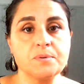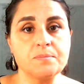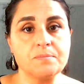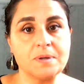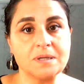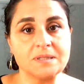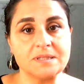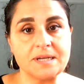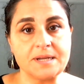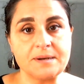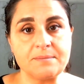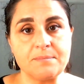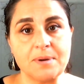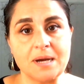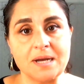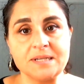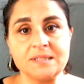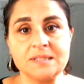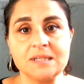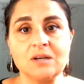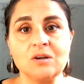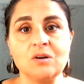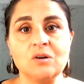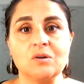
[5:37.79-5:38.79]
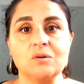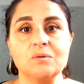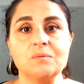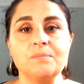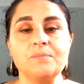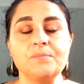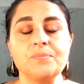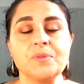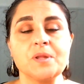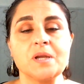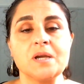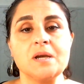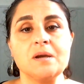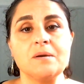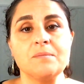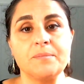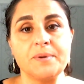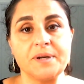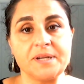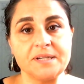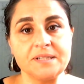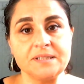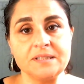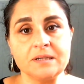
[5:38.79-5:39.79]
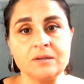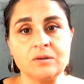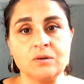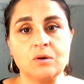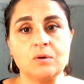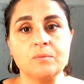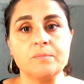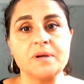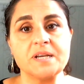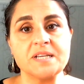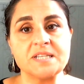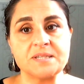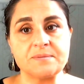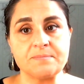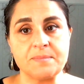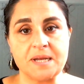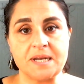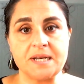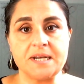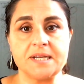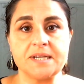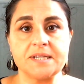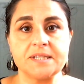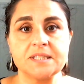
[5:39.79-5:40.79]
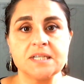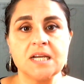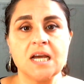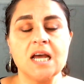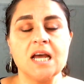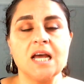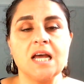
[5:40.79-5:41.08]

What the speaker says: but then buy it at home, bring it at home and smell it.